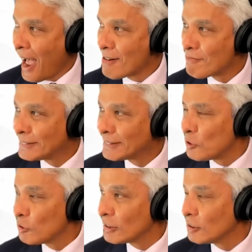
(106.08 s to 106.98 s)
And Benson,
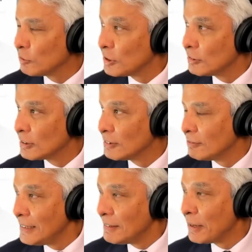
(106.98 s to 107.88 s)
you
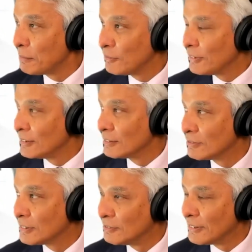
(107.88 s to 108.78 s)
really made me feel,
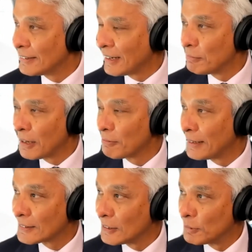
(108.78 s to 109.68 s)
you know, very
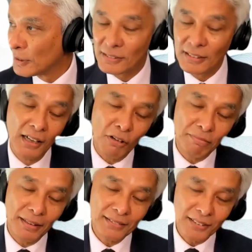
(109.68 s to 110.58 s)
unmathematical, because
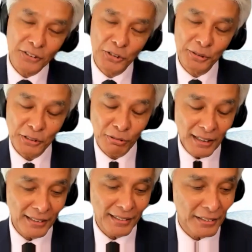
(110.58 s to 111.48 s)
what Benson could do as
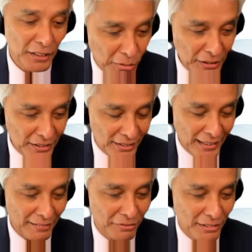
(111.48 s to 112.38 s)
well is, you know, when you
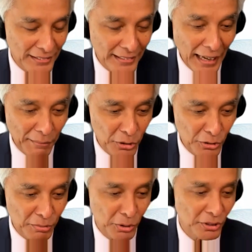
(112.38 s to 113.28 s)
sat for exams, you
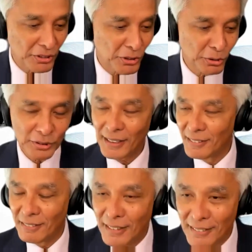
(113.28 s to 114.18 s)
were supposed to choose, I
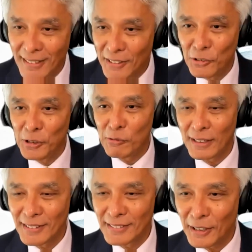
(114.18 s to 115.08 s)
don't know what, 3
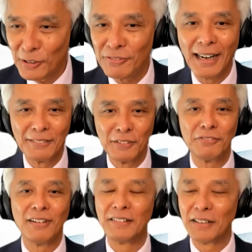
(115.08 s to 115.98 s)
questions out of 5 or
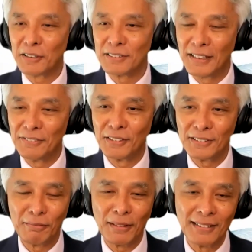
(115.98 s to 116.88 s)
5 out of 7 or
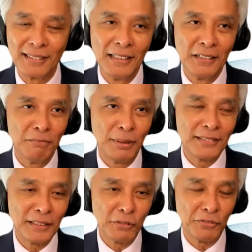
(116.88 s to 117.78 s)
something.
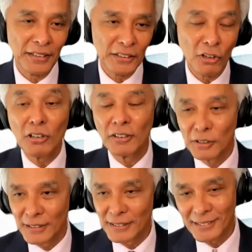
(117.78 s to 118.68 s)
Benson would finish all of the
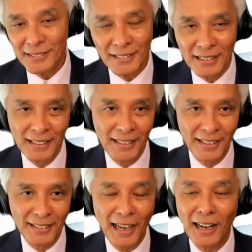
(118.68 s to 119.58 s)
questions
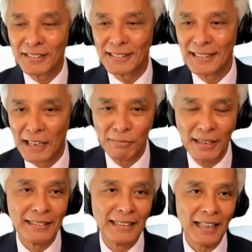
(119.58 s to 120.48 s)
in half the time
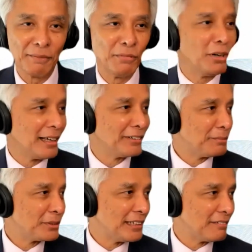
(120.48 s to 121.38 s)
and get them all
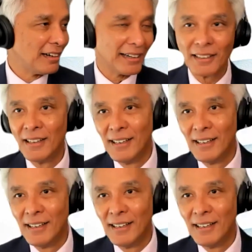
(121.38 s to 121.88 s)
100% right.